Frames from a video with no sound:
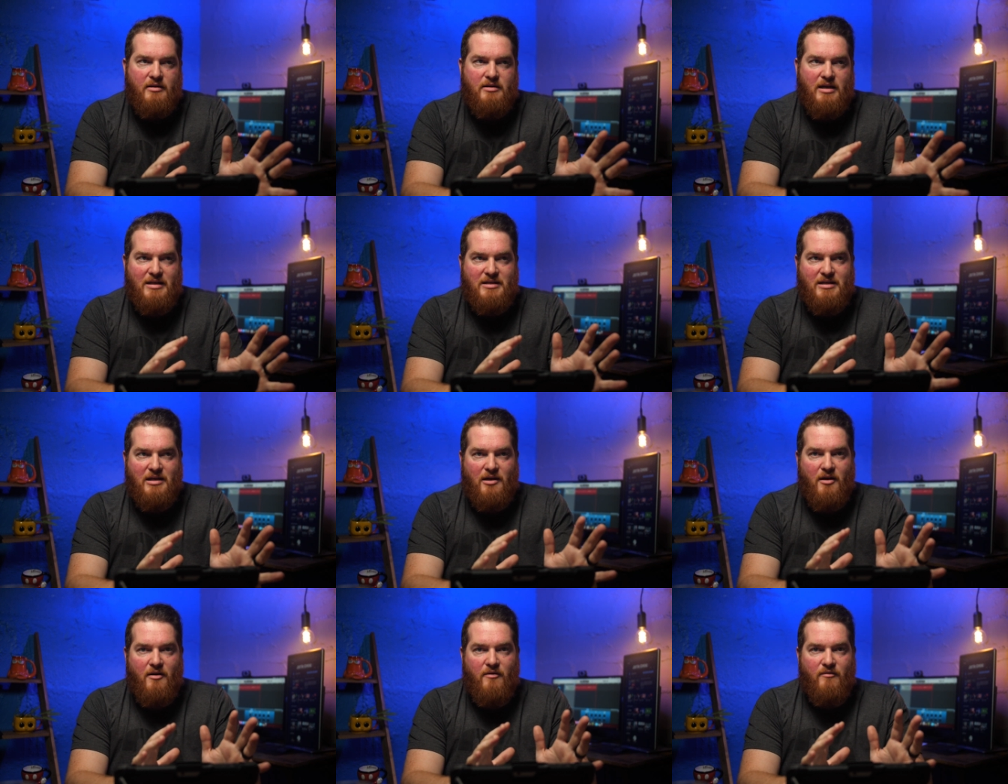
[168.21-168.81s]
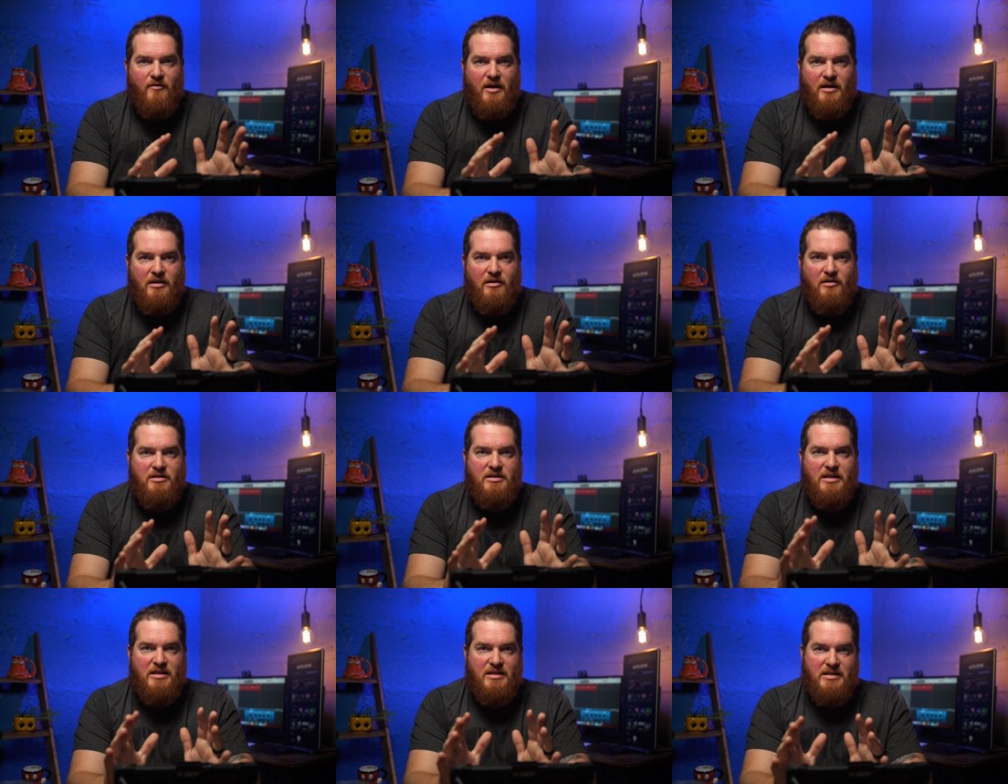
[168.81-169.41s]
testing of
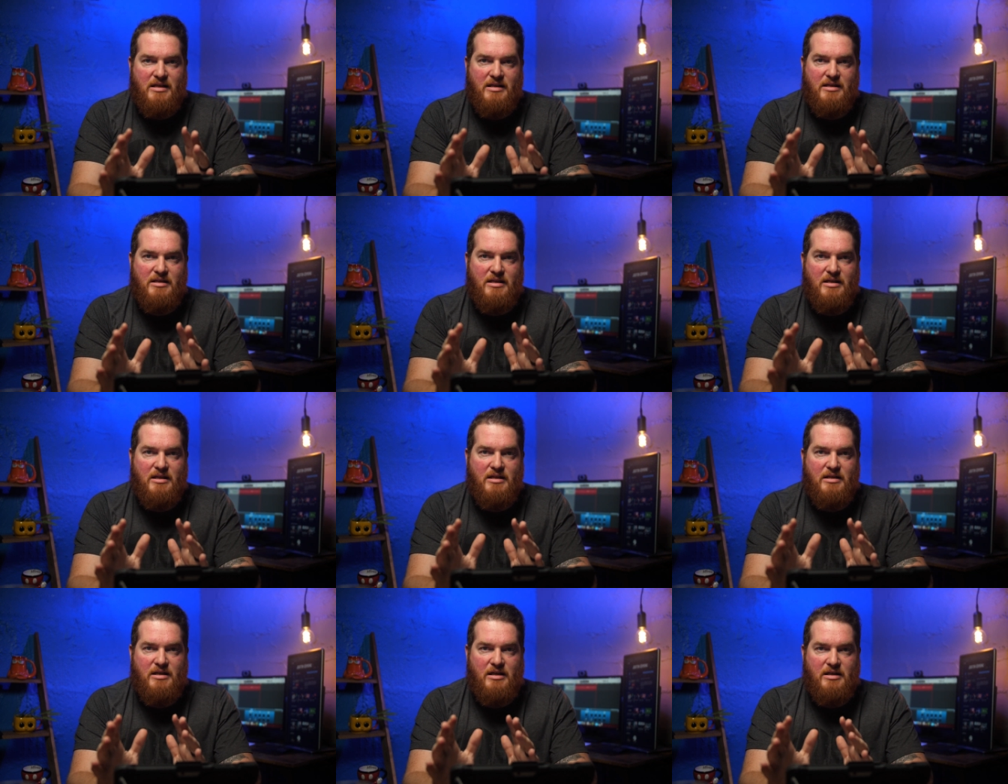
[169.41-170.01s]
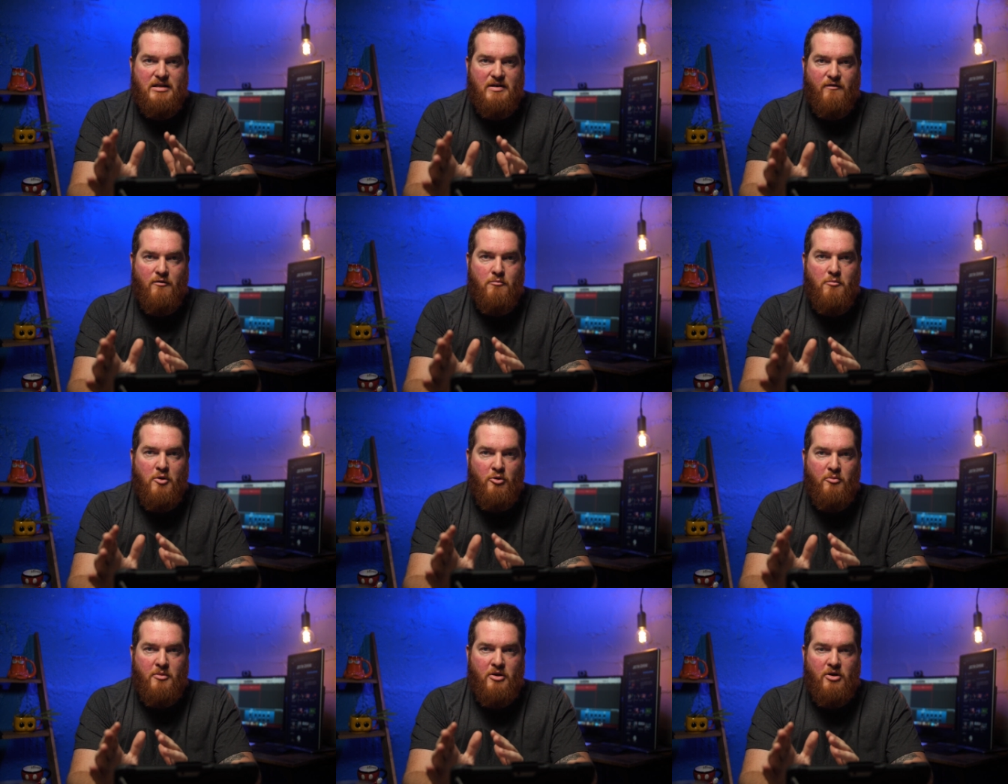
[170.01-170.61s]
like distances at
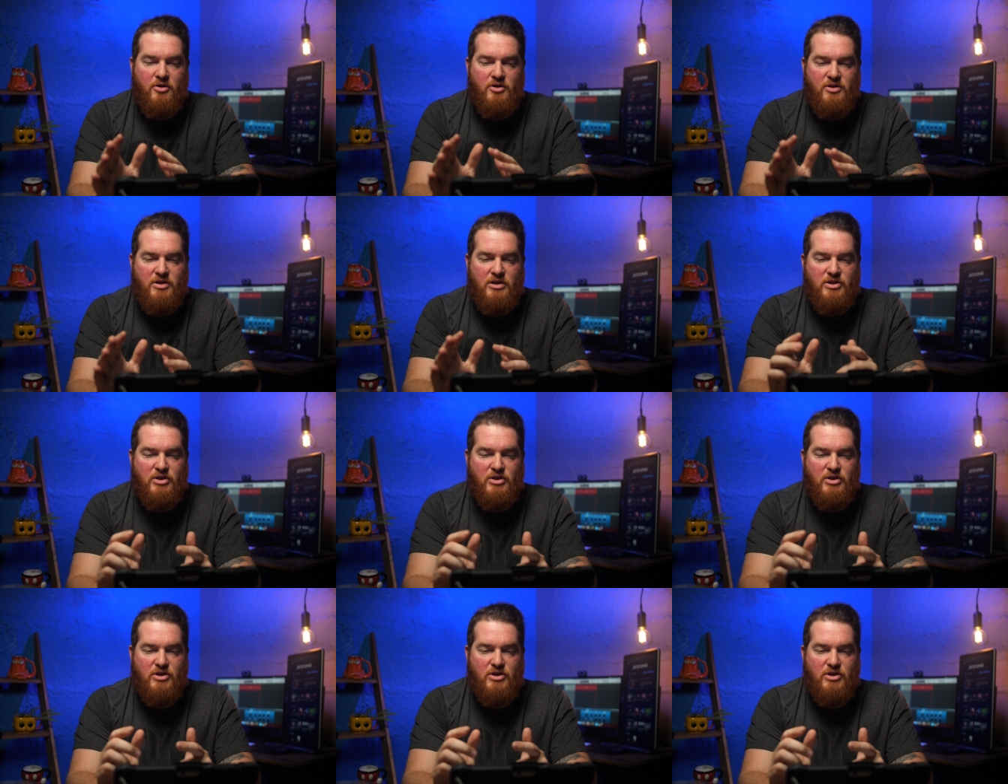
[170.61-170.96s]
different millimeters.